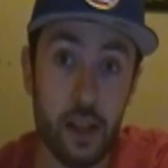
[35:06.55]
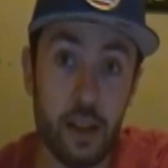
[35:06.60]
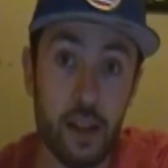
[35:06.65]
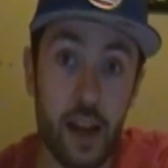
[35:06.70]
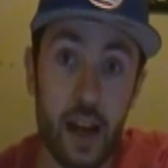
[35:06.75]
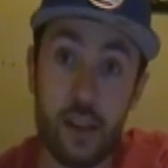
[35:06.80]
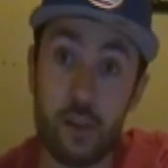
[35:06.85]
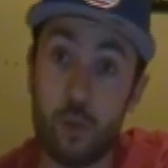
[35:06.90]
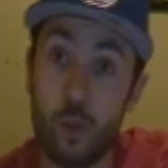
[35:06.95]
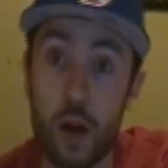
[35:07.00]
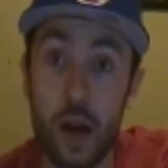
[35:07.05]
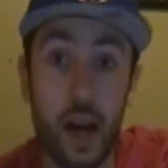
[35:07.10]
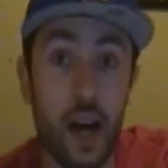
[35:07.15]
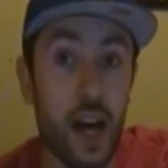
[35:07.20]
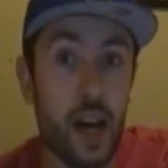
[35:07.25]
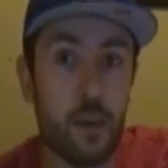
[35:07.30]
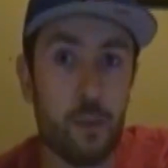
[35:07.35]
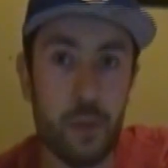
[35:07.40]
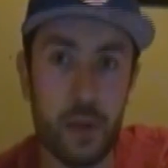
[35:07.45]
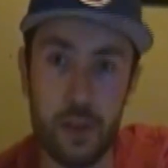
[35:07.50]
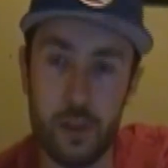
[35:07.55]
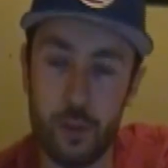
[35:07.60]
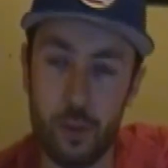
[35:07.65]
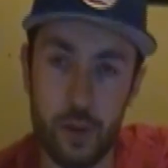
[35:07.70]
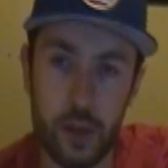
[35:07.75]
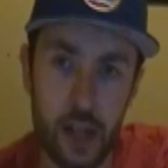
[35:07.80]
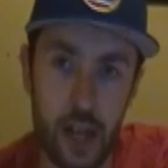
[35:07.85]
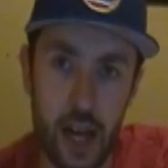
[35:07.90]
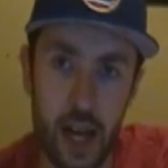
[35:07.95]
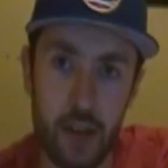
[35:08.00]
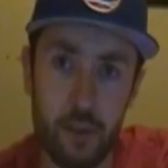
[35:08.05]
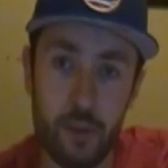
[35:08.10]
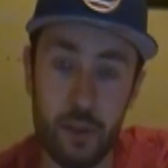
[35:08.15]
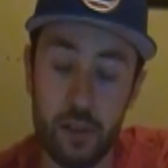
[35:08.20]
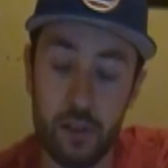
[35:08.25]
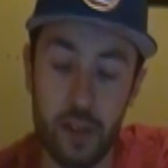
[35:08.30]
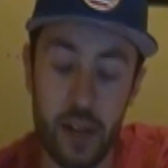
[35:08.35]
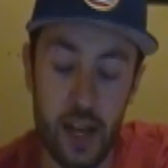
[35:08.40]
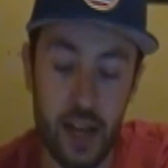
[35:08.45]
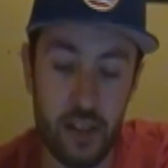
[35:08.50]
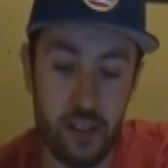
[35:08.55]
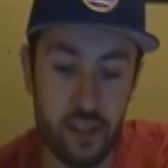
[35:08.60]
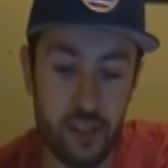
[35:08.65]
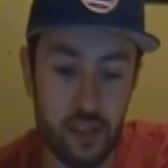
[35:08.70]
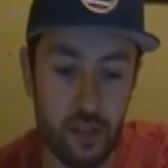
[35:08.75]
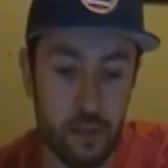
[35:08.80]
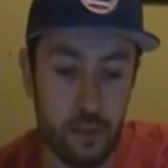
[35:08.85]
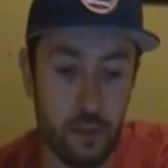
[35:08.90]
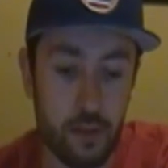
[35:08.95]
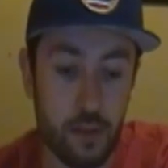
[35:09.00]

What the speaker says: That's why I've been doing that for the last